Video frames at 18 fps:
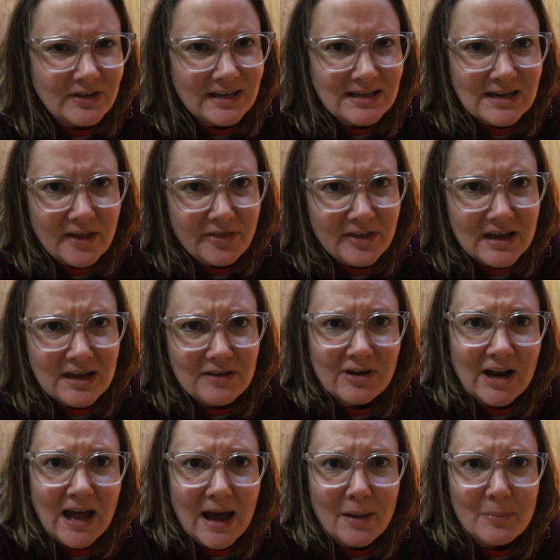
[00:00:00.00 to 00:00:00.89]
like nothing
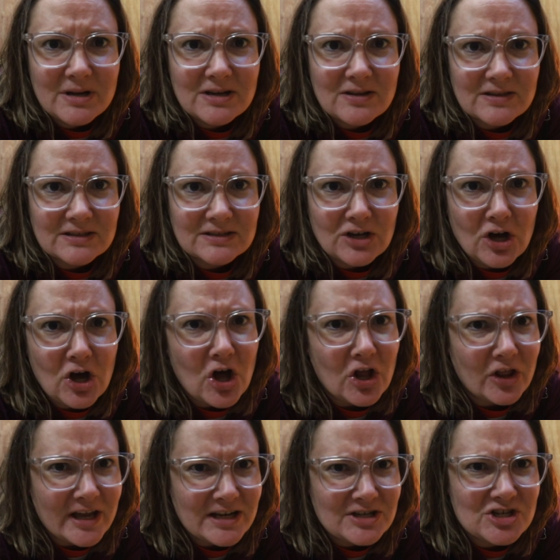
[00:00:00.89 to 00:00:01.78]
even happened in the
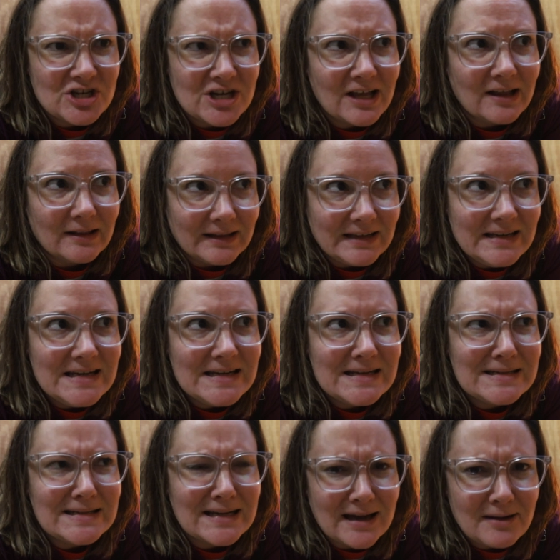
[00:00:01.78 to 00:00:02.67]
stall. Like she
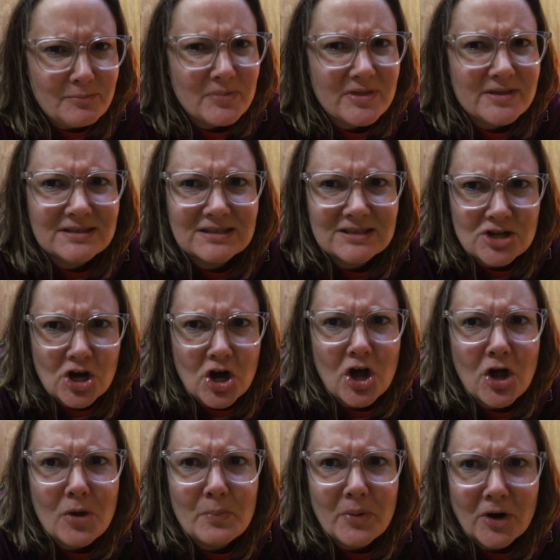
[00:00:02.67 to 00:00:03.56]
cleaned up the
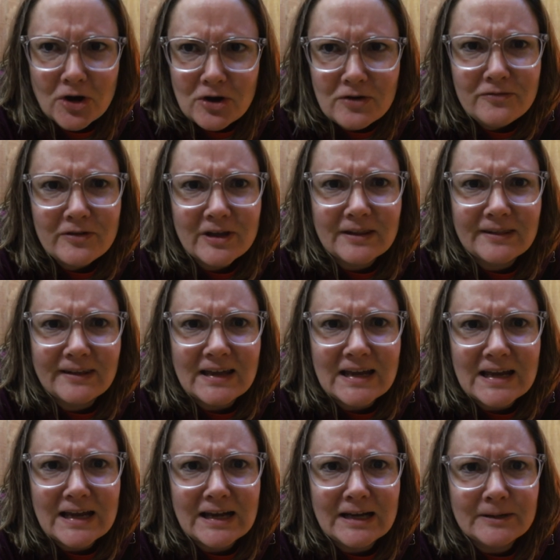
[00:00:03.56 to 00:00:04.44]
stall
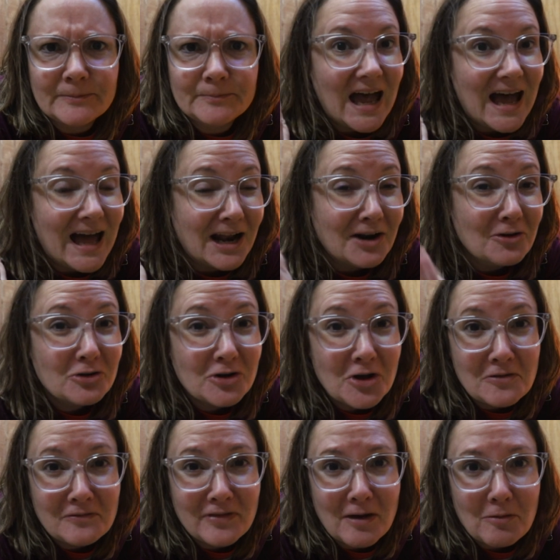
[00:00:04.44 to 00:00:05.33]
perfectly. I don't
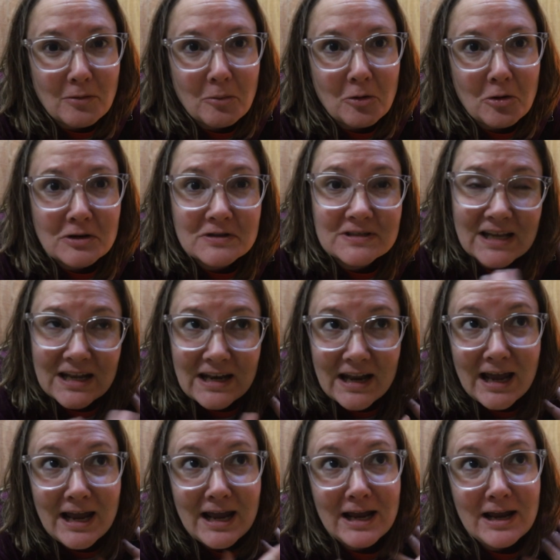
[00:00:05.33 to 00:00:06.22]
know if they were born
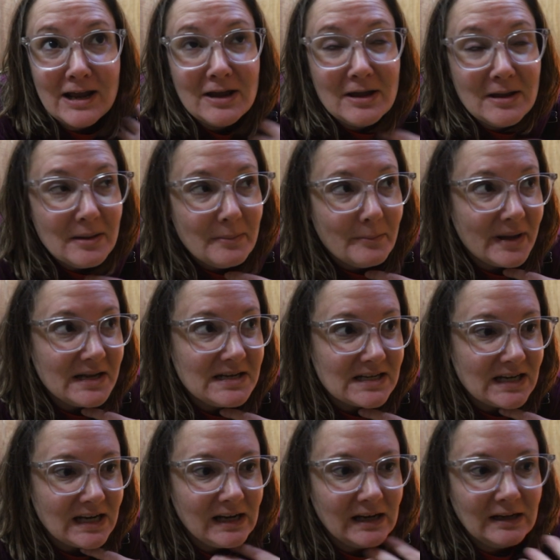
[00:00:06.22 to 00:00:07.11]
Sunday,
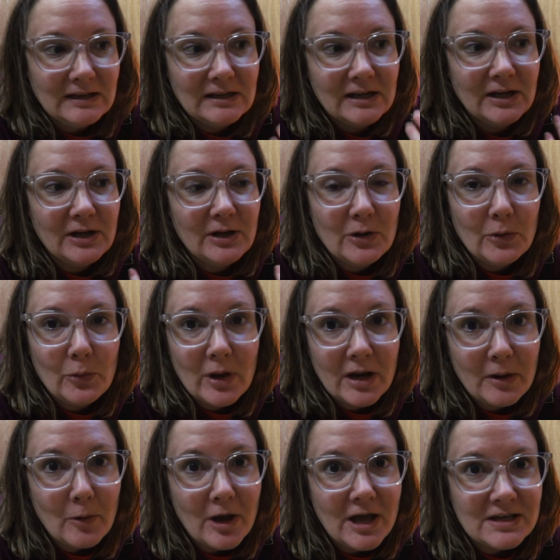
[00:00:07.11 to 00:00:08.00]
Monday,
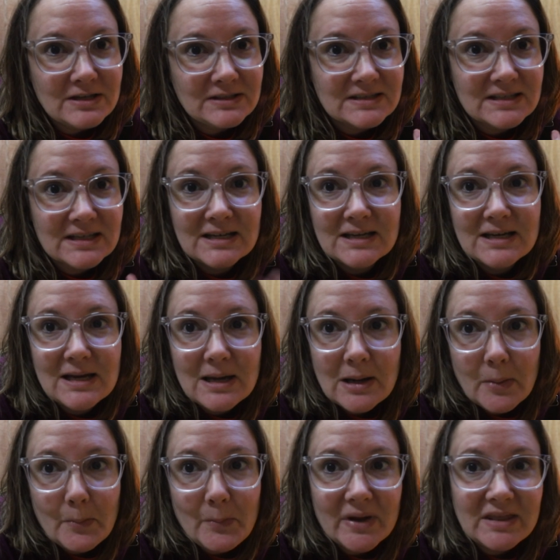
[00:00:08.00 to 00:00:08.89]
what it was,
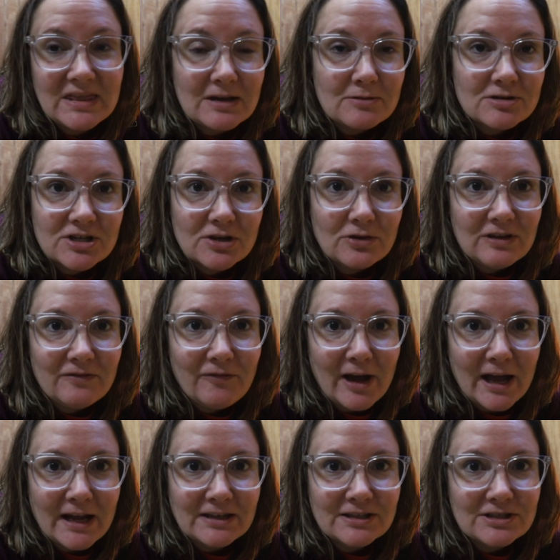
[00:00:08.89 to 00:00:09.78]
but they were totally
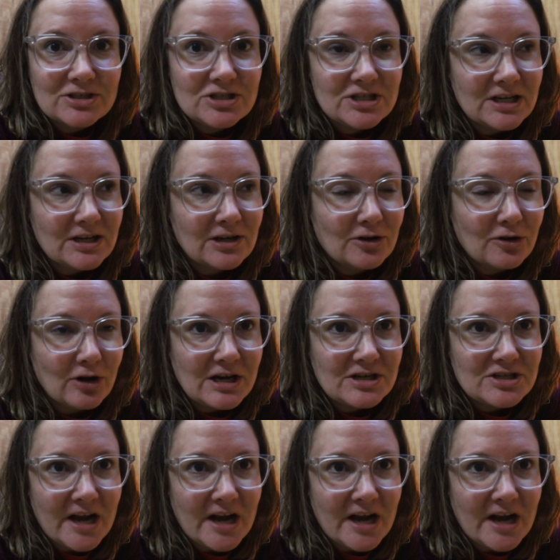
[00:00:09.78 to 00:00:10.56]
fine. She did a great